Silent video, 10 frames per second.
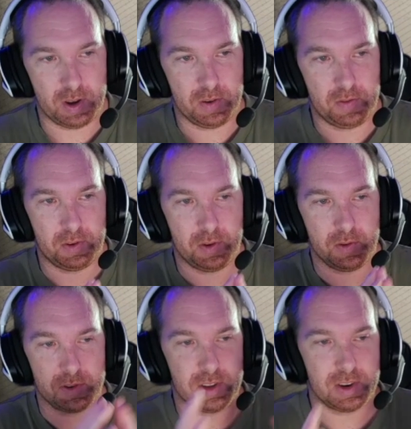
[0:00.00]
you
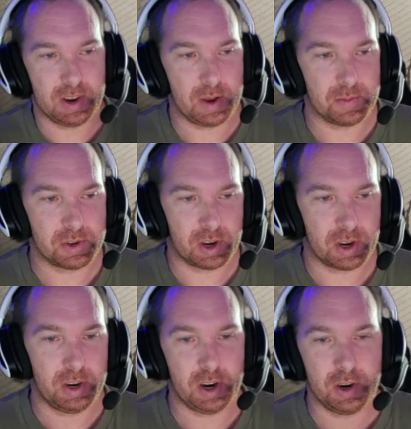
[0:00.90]
see the names on
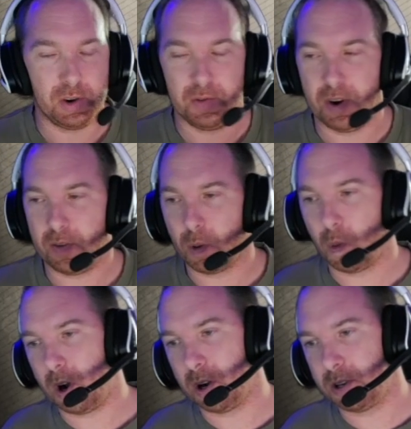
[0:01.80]
here and you've never
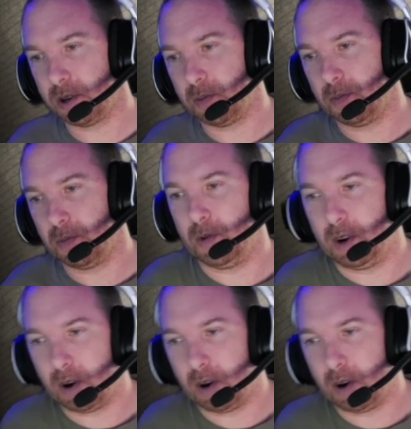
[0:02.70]
watched a movie called